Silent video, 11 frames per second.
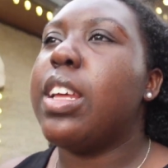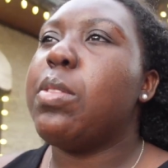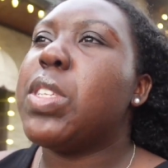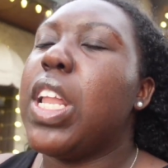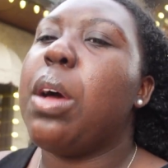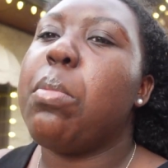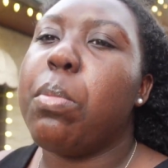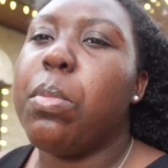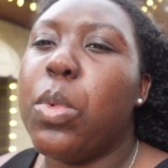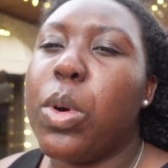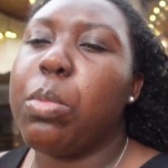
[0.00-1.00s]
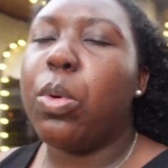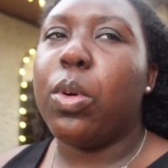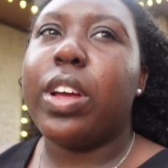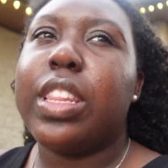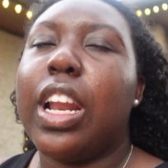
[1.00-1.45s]
It was a lot more
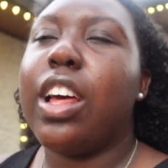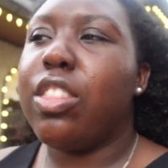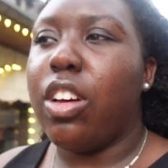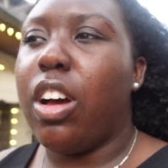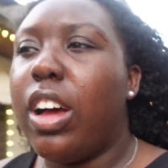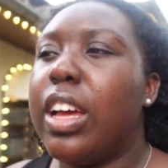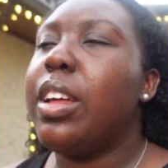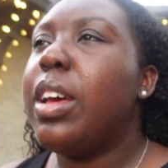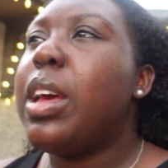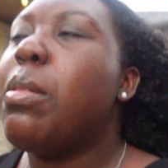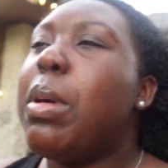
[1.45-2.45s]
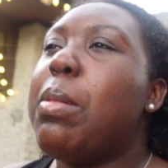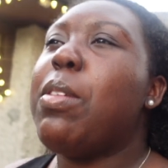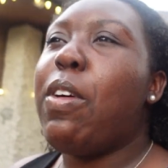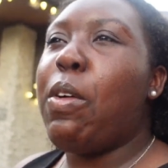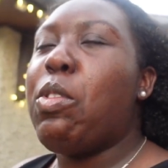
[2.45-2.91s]
boring than I thought. Maybe
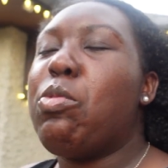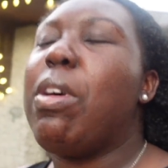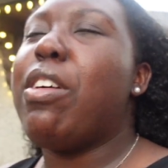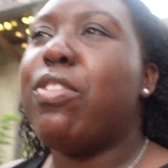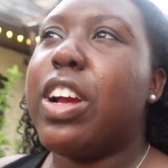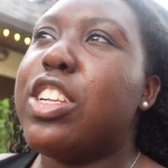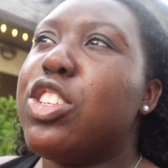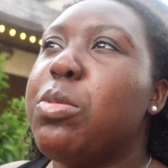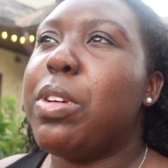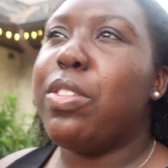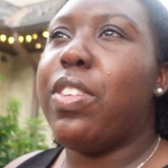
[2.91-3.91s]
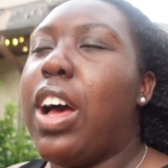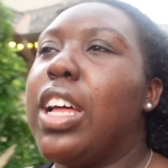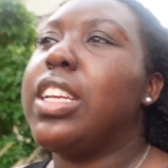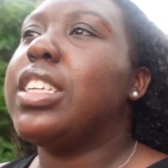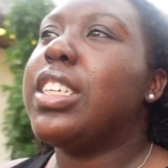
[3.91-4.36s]
if I went with my friends it would be
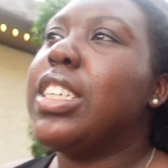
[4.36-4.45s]
fun.